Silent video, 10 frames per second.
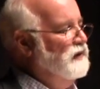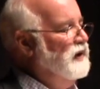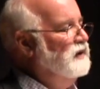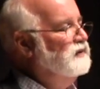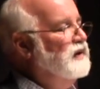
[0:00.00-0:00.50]

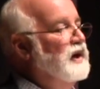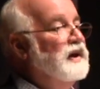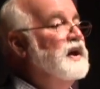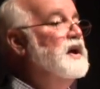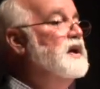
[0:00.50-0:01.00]
Things like
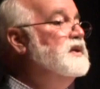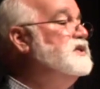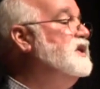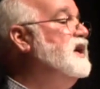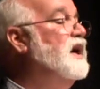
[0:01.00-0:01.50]

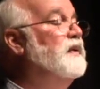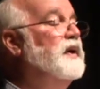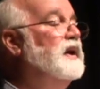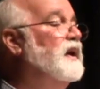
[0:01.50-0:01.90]
see how they